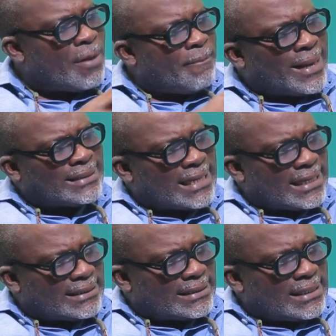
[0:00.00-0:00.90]

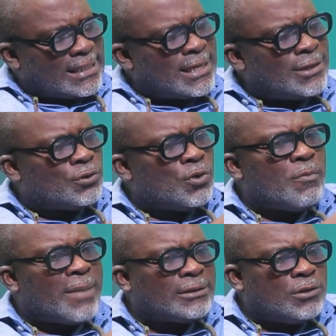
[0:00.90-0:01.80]
basket. So you
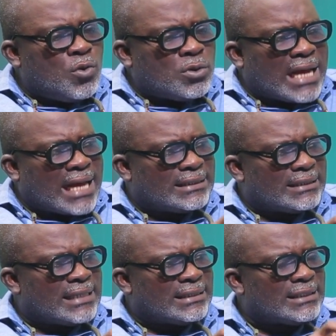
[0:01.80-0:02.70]
must look at
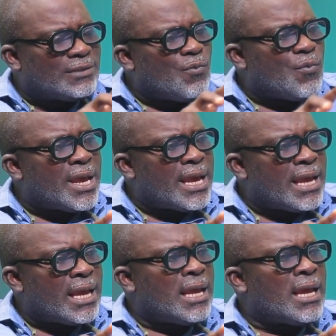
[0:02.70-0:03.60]
a certain way
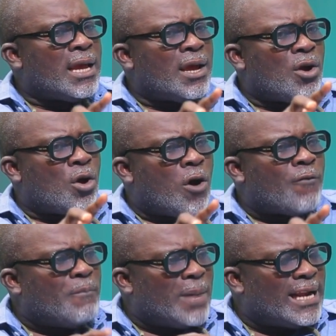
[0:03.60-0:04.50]
mm-hmm. of
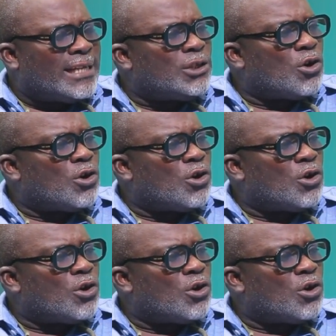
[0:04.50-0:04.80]
managing your